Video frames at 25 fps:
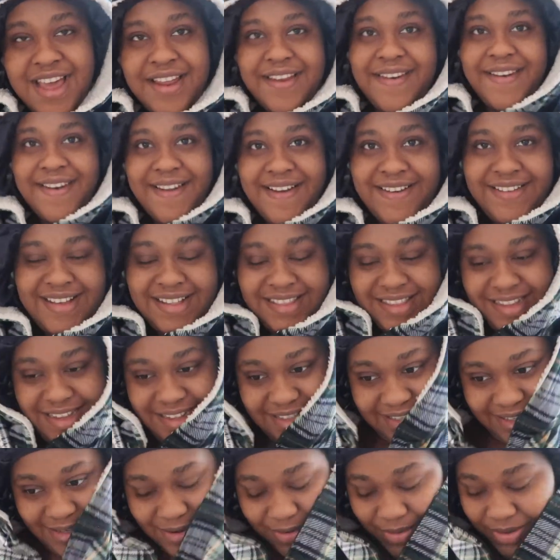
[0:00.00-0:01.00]
No, I think
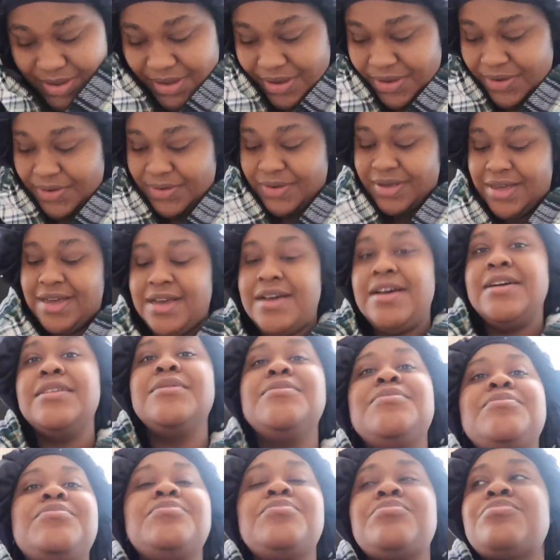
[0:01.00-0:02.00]
it's so cute.
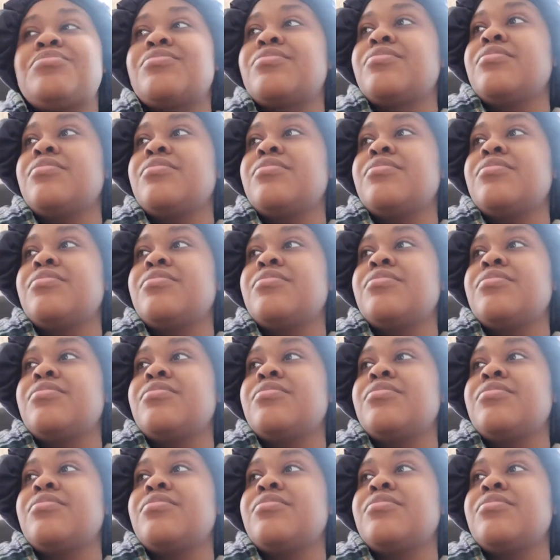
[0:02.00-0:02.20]
Um,